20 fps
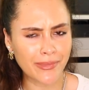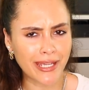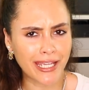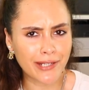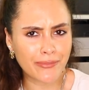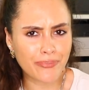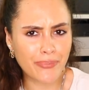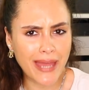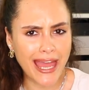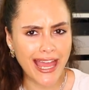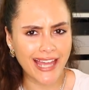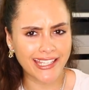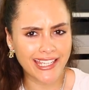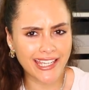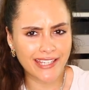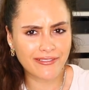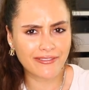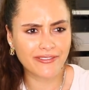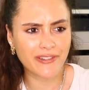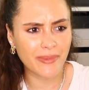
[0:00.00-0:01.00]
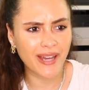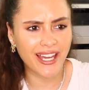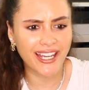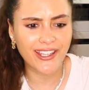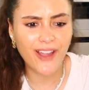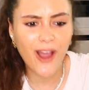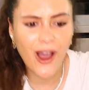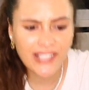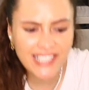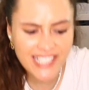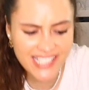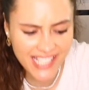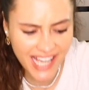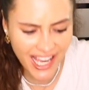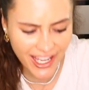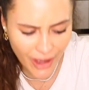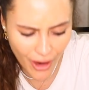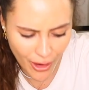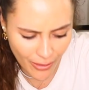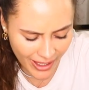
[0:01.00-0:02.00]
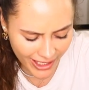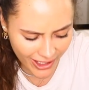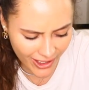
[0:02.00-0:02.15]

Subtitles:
me in packing for my holiday. Oh my